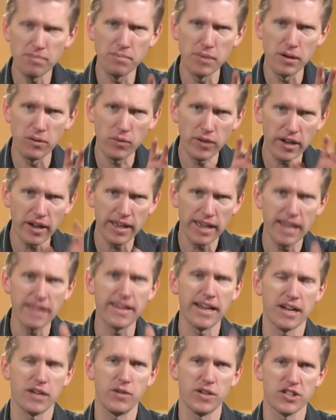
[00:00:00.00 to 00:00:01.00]
But when I hear
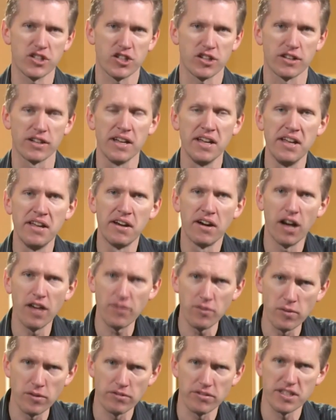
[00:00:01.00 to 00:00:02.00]
that question, I
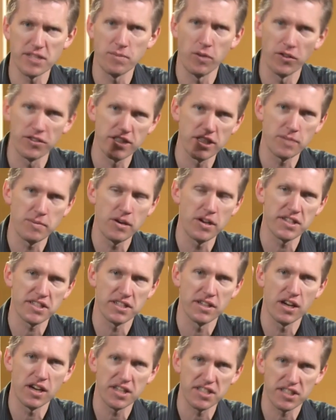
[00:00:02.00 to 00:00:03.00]
often want to respond to the
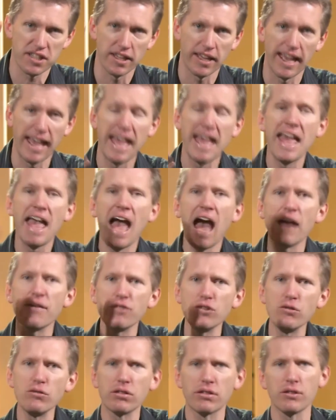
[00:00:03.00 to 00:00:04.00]
person asking it
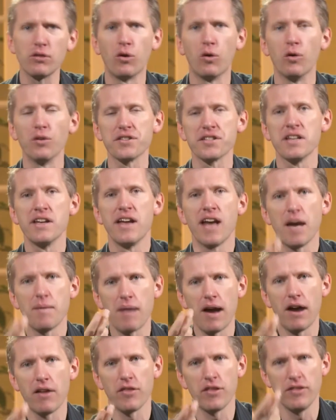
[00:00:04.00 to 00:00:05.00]
Have you thought
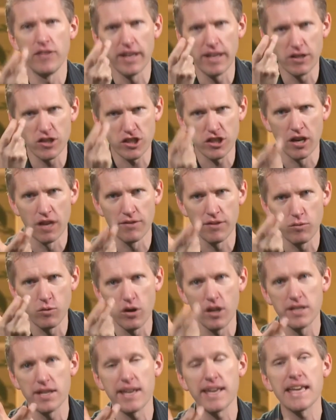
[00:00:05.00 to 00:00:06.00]
about the nature of the
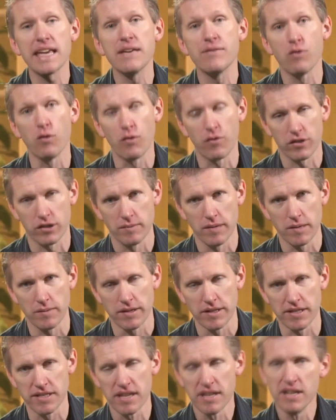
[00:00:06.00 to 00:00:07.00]
word evil for a
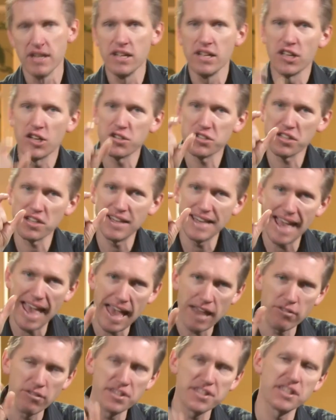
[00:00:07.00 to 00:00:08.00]
moment? You see,
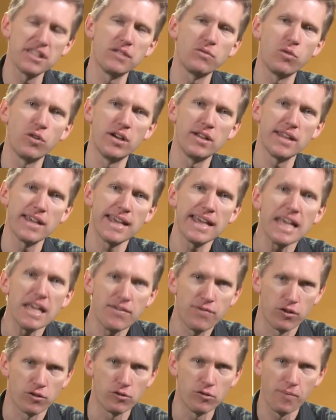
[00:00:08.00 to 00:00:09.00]
inherent in the word
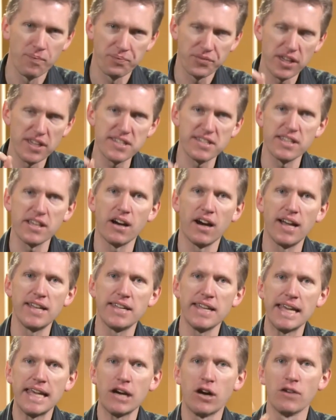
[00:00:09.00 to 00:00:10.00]
evil is the
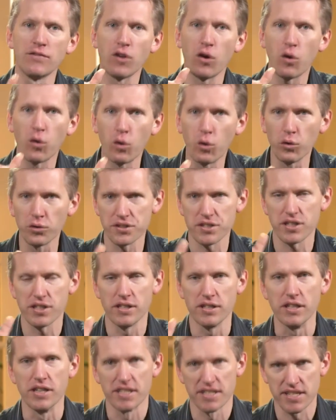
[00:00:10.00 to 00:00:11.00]
idea of
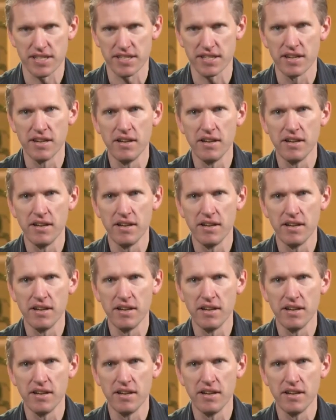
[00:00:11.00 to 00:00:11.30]
oughtness.